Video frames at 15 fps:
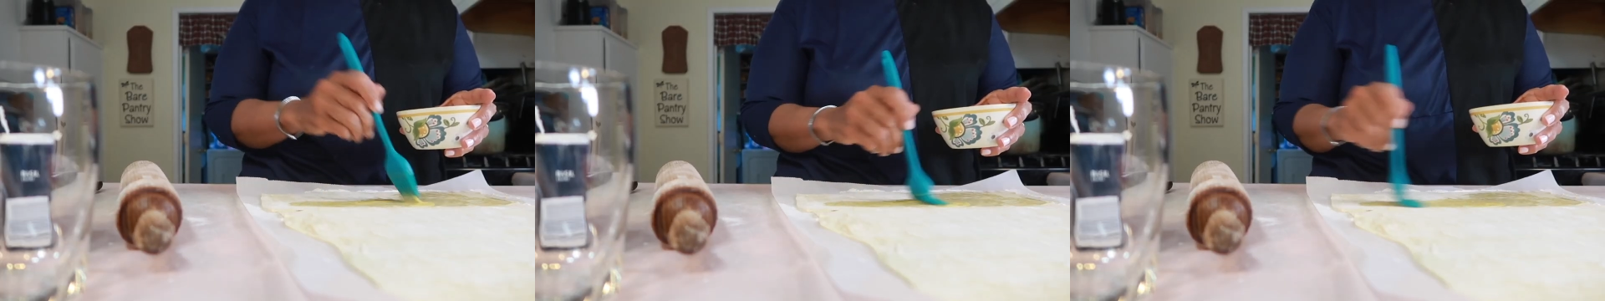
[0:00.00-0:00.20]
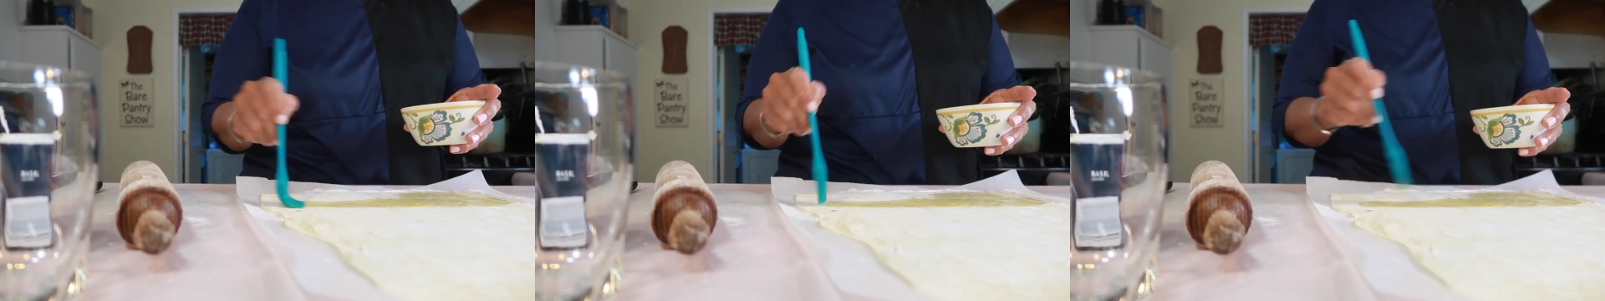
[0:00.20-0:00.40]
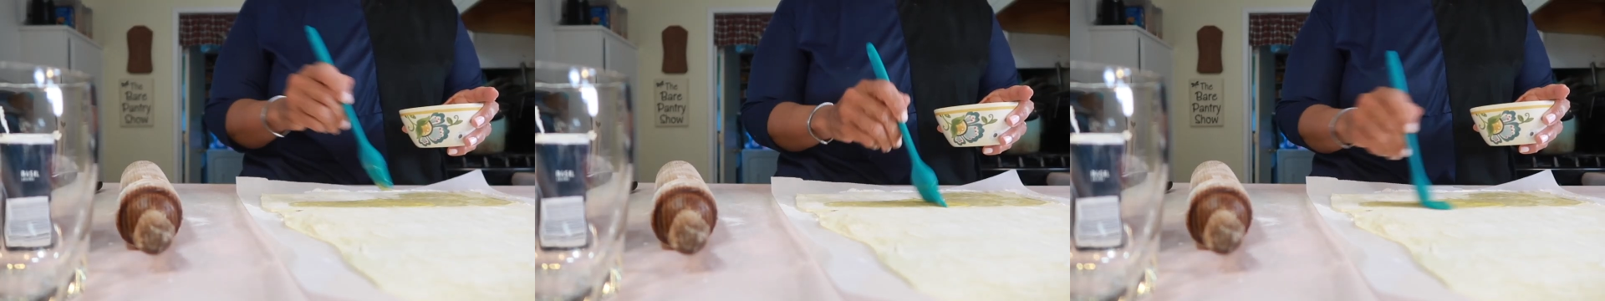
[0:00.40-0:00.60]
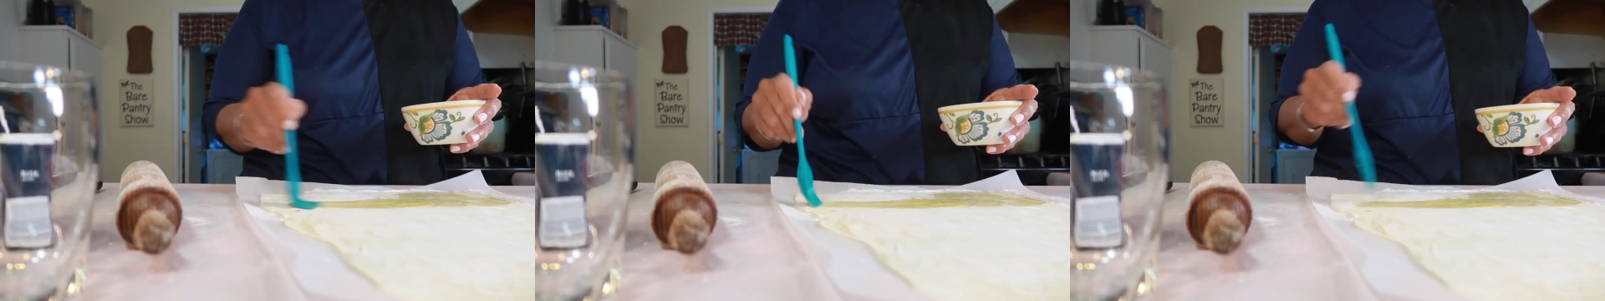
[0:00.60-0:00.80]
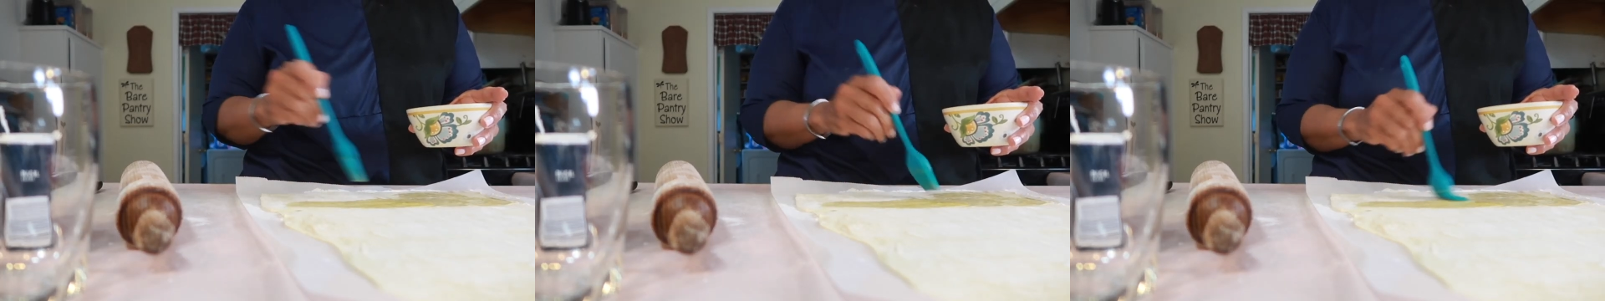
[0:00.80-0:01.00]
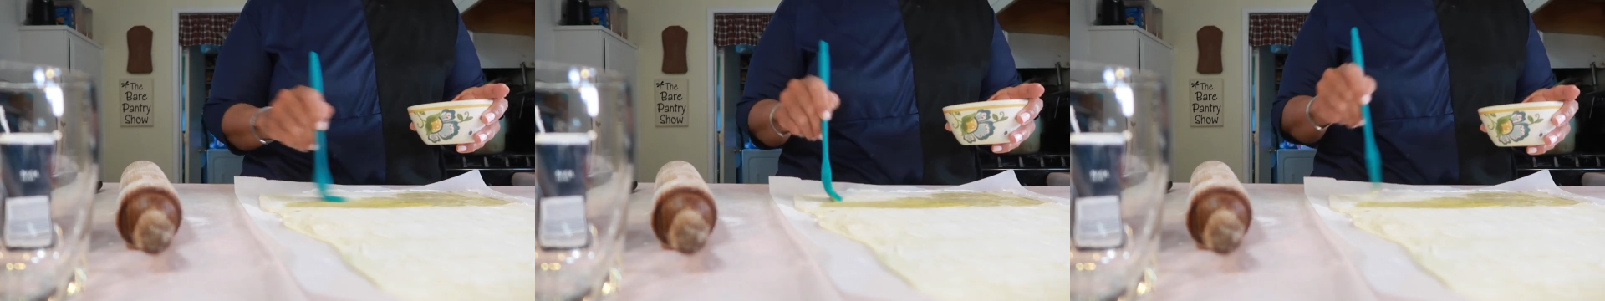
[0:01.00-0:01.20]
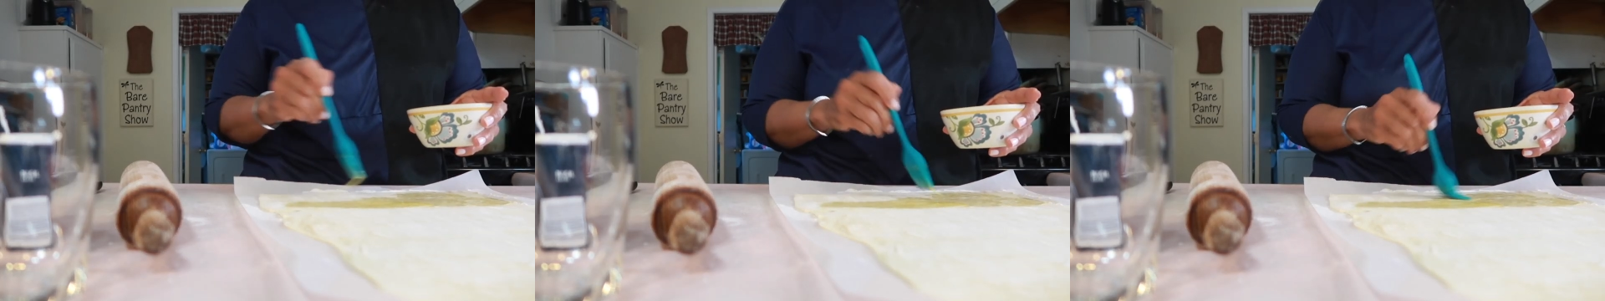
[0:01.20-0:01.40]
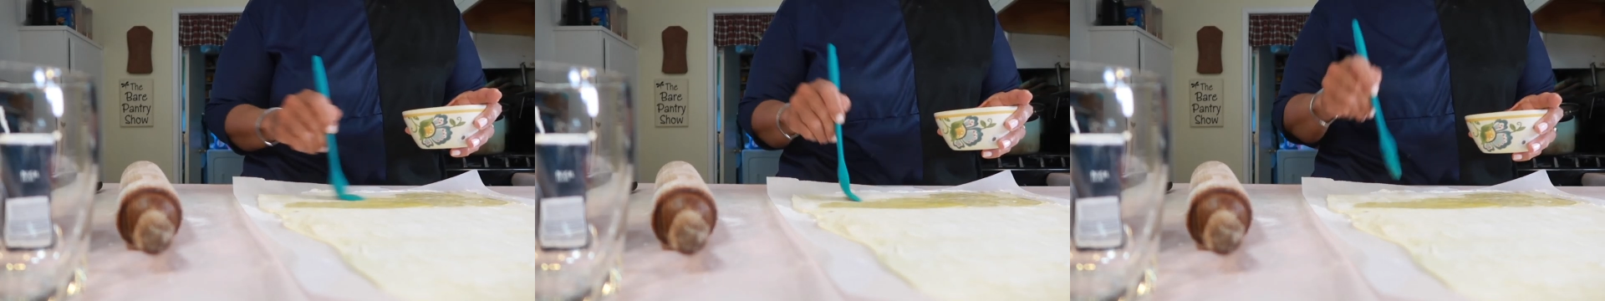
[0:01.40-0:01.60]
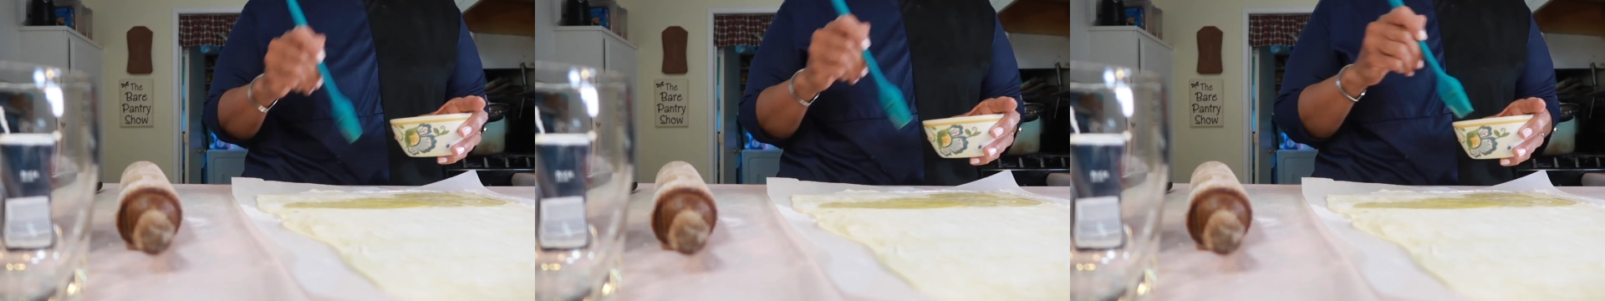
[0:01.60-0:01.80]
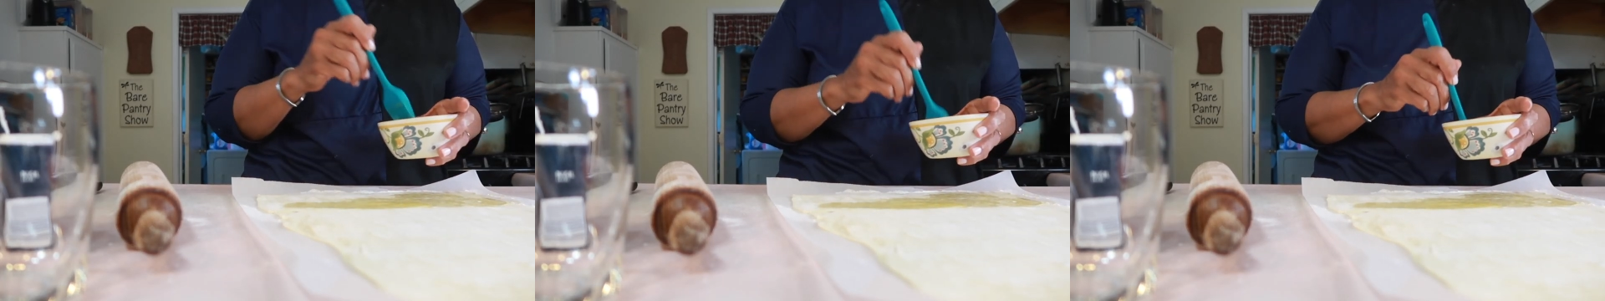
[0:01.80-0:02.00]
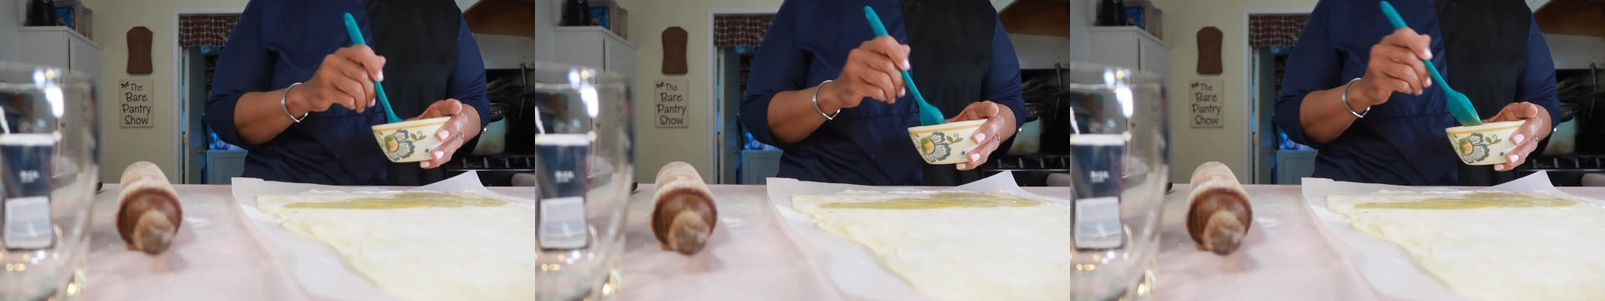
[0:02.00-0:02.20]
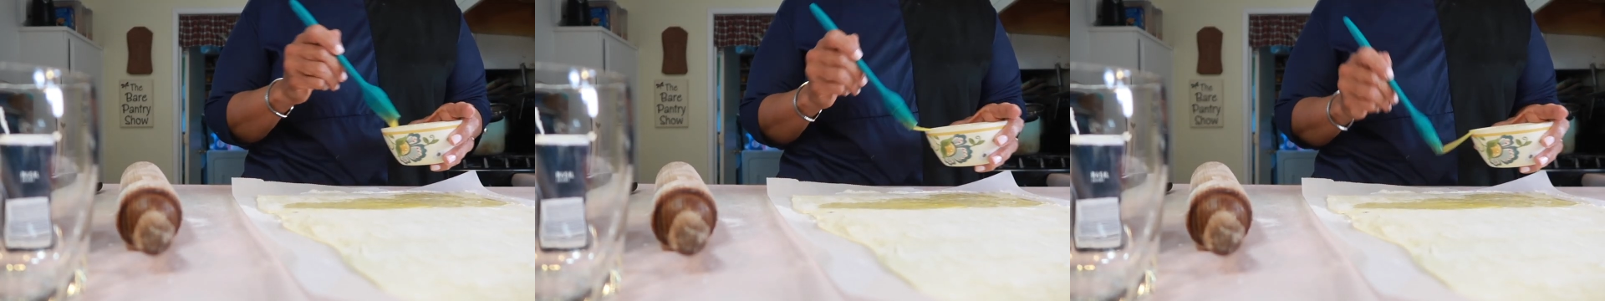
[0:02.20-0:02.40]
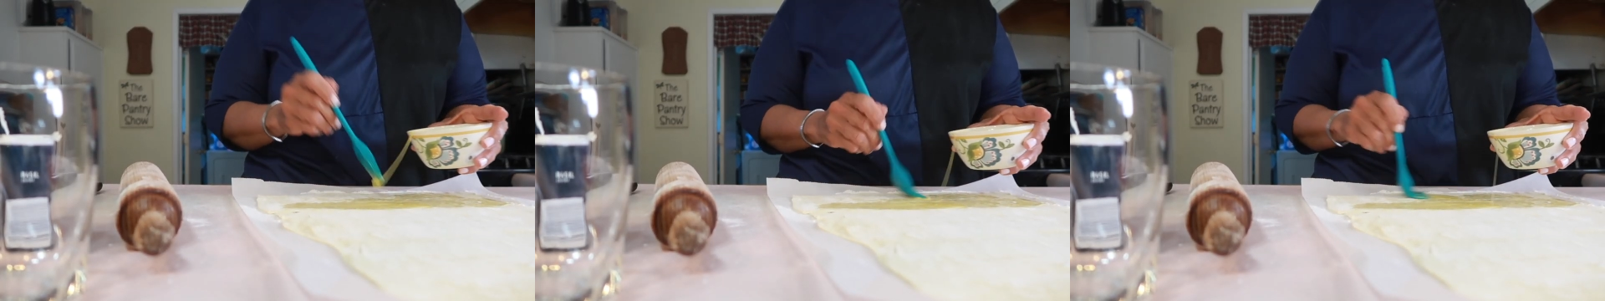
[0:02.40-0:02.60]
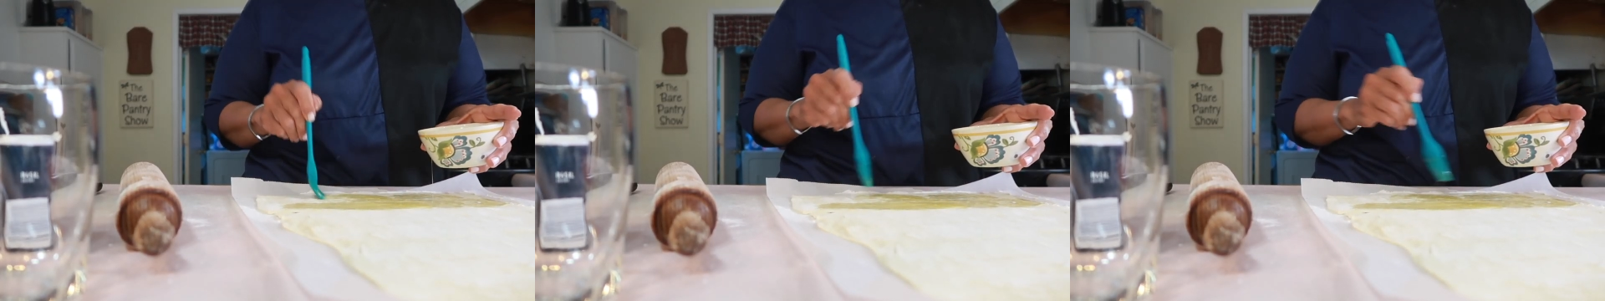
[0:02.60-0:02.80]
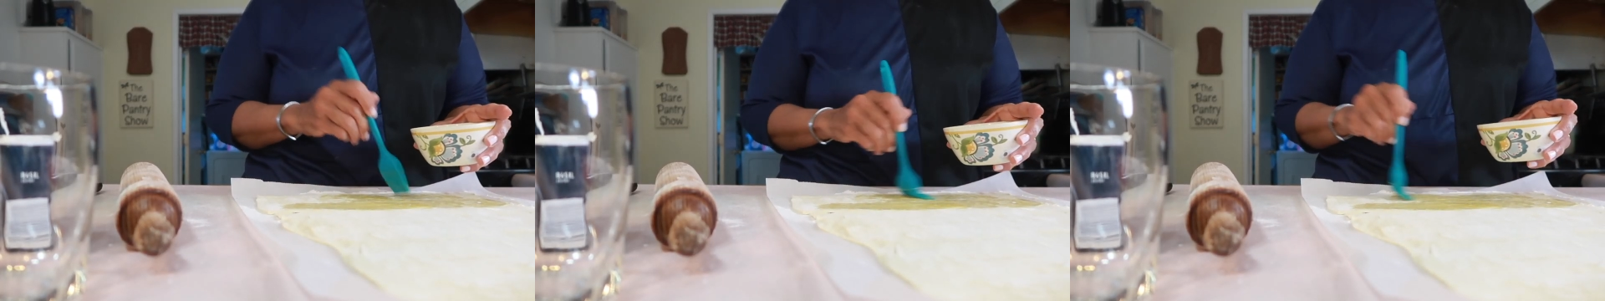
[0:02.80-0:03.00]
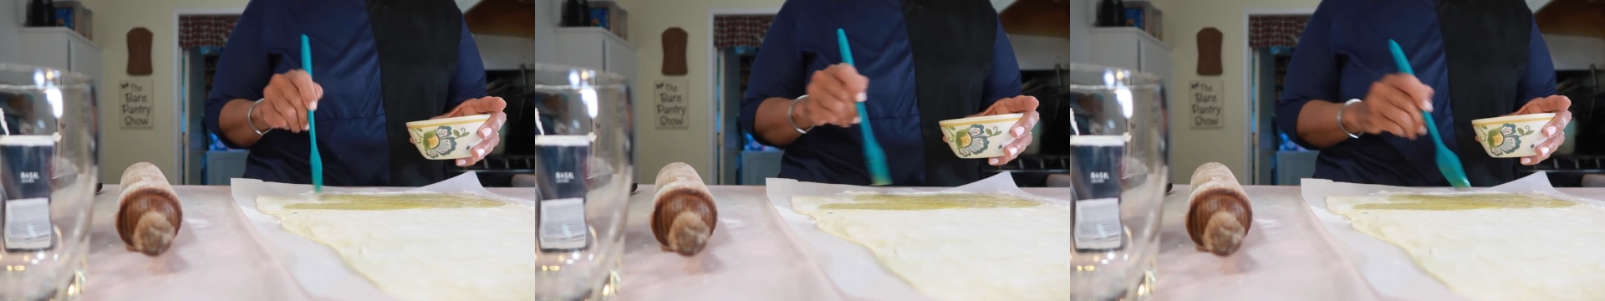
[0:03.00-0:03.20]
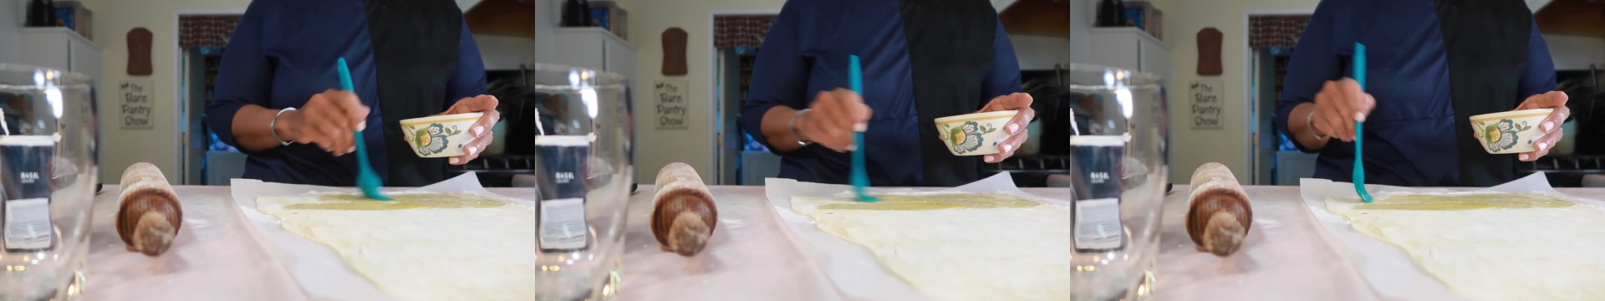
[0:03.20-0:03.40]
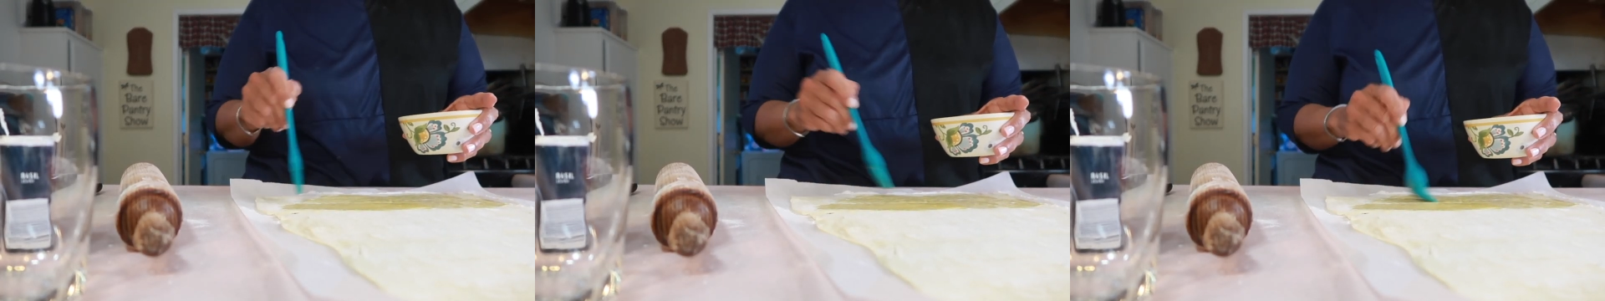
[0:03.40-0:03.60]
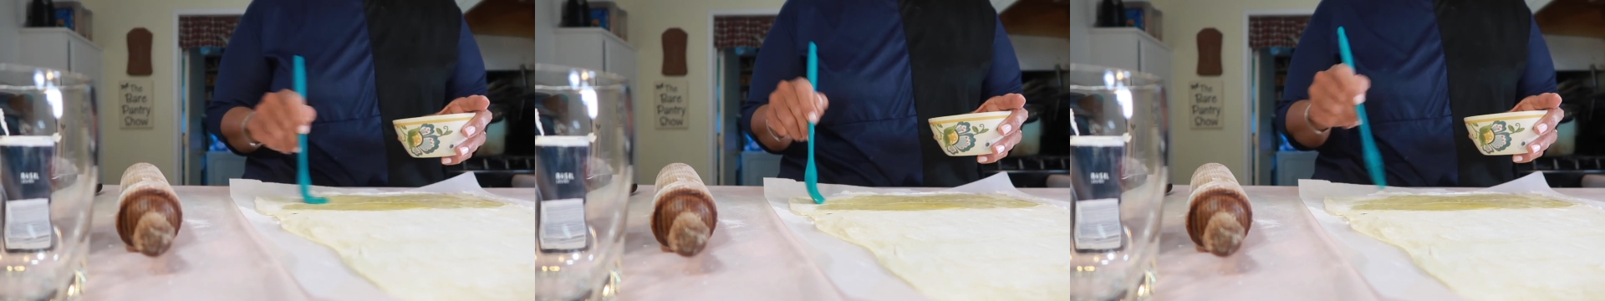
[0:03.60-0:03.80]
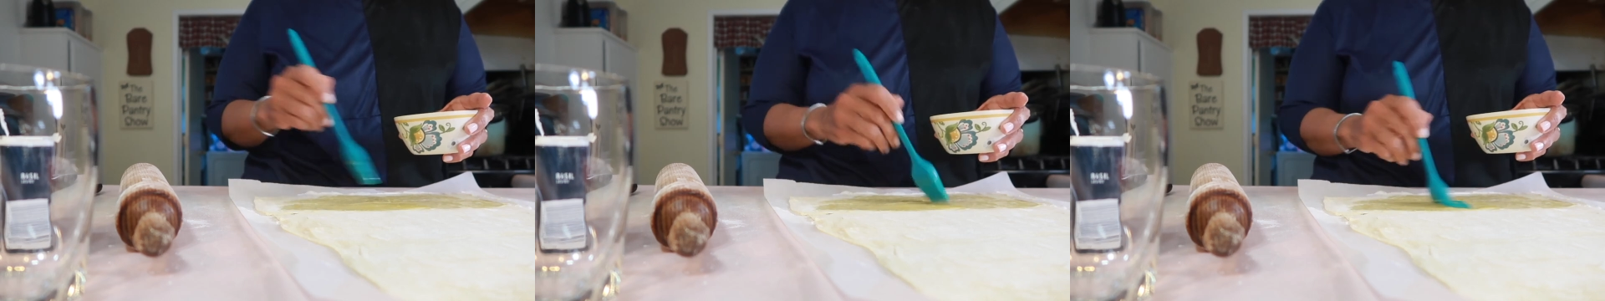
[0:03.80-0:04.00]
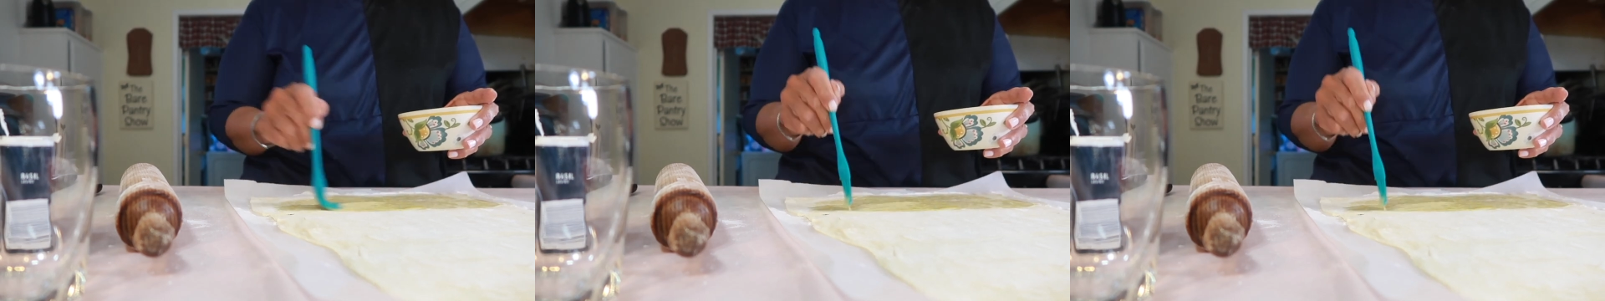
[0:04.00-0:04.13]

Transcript: Nobody's mouth can be seen.